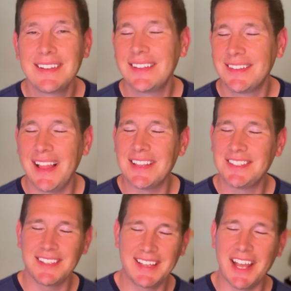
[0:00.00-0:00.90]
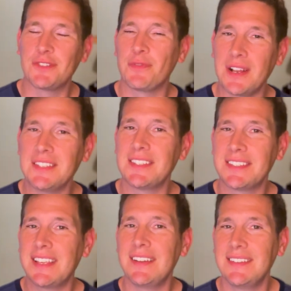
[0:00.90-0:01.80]
Lots of
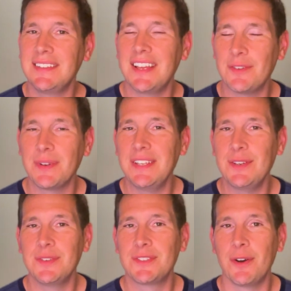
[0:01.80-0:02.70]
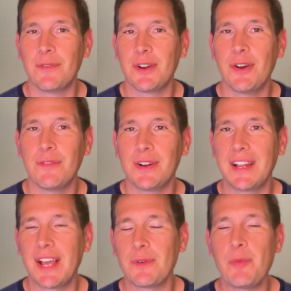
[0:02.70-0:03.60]
catchphrases get, get reused over and over
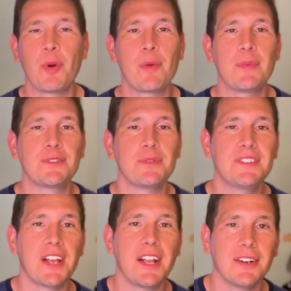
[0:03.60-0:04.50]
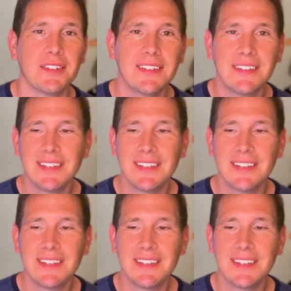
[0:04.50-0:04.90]
again, repurposed, recycled.